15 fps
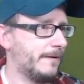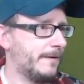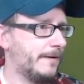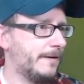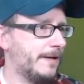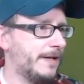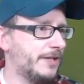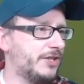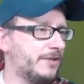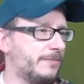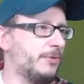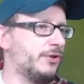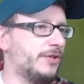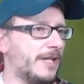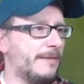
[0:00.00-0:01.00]
That's just
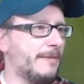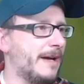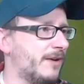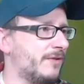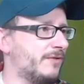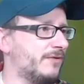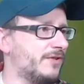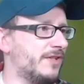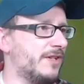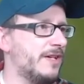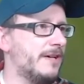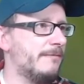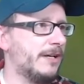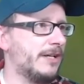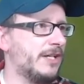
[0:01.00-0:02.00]
pushed out of bounds
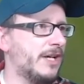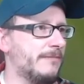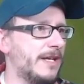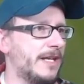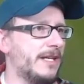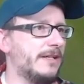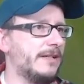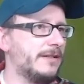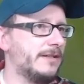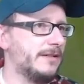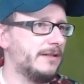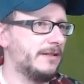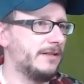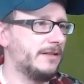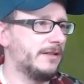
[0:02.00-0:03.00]
by Gumney.
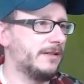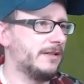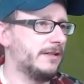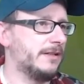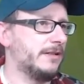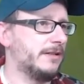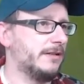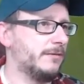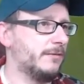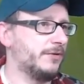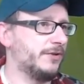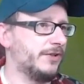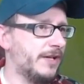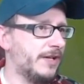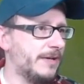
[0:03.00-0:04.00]
It
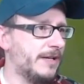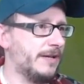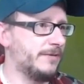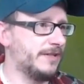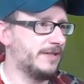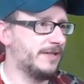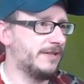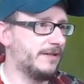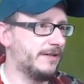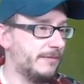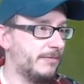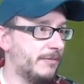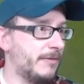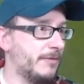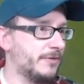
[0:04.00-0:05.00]
wasn't Gumney, it was,
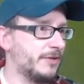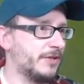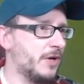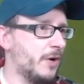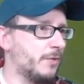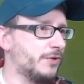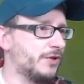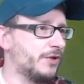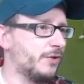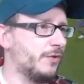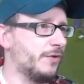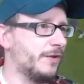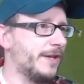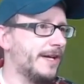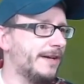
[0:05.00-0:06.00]
it probably was the goal
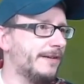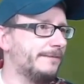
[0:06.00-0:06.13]
scorer there.